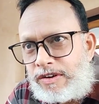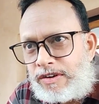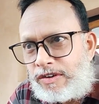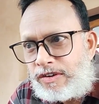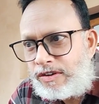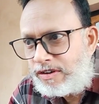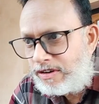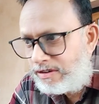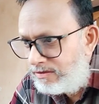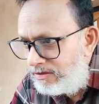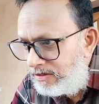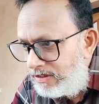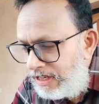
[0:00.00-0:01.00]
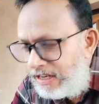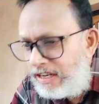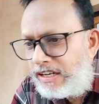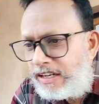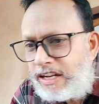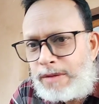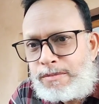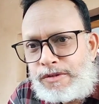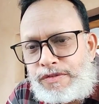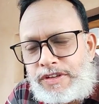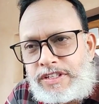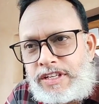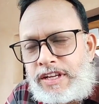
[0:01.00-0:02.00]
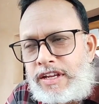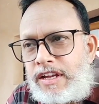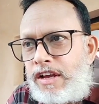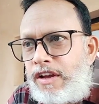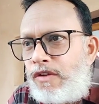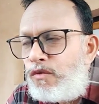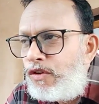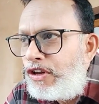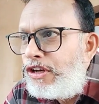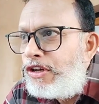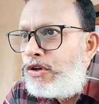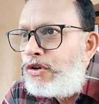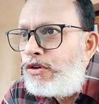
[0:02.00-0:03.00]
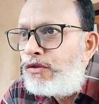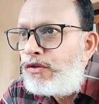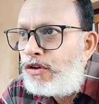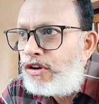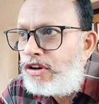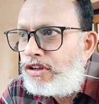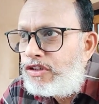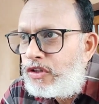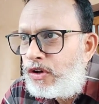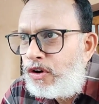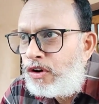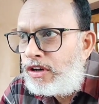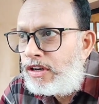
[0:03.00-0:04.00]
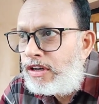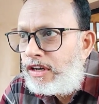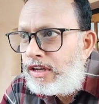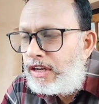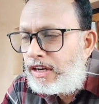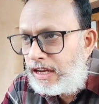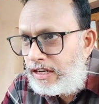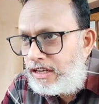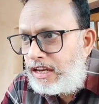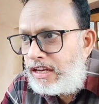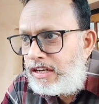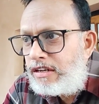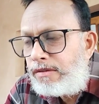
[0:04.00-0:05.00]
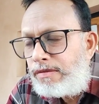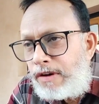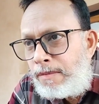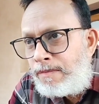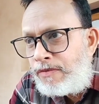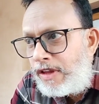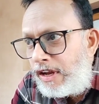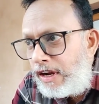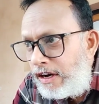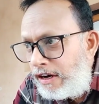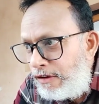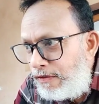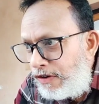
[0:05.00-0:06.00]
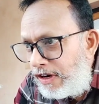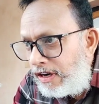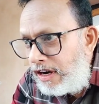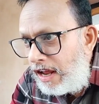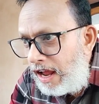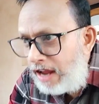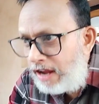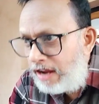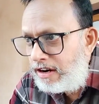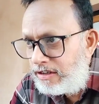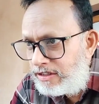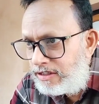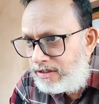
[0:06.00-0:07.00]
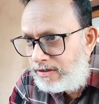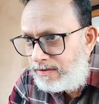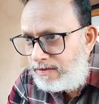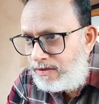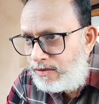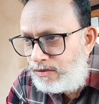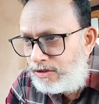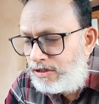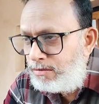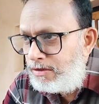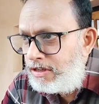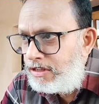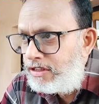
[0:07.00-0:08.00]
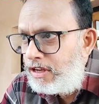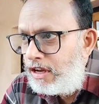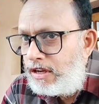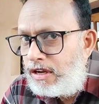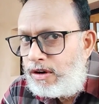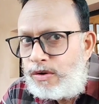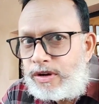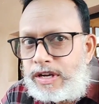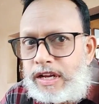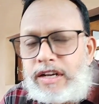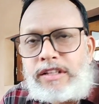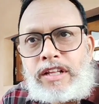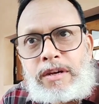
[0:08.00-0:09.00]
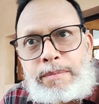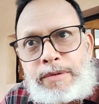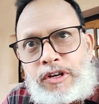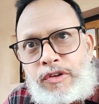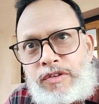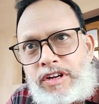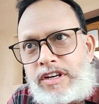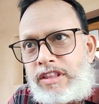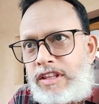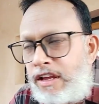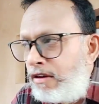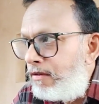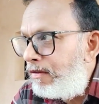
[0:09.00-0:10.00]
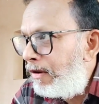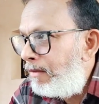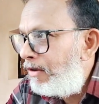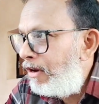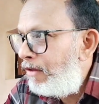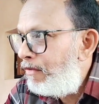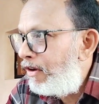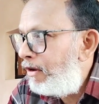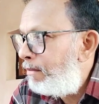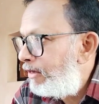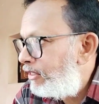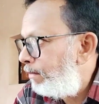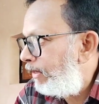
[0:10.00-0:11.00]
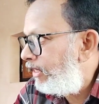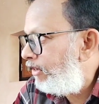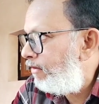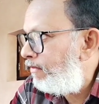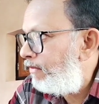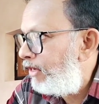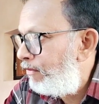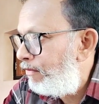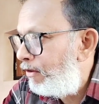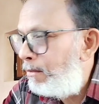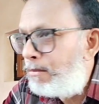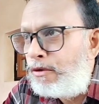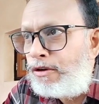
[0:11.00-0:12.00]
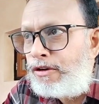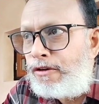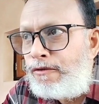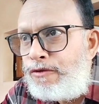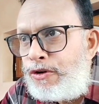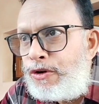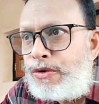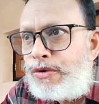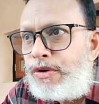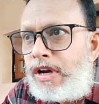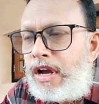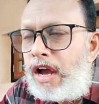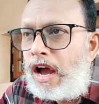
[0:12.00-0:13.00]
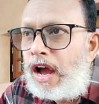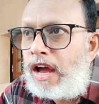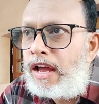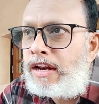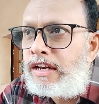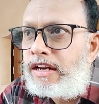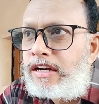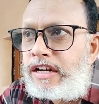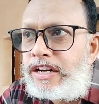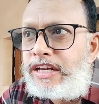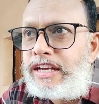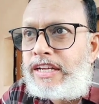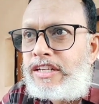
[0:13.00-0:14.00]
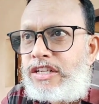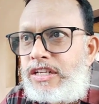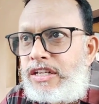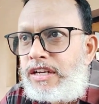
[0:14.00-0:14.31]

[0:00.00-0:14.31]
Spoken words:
or any type of essay, we need to focus on writing it from different angles, which means look at that particular thing from different perspective, different point of view, and create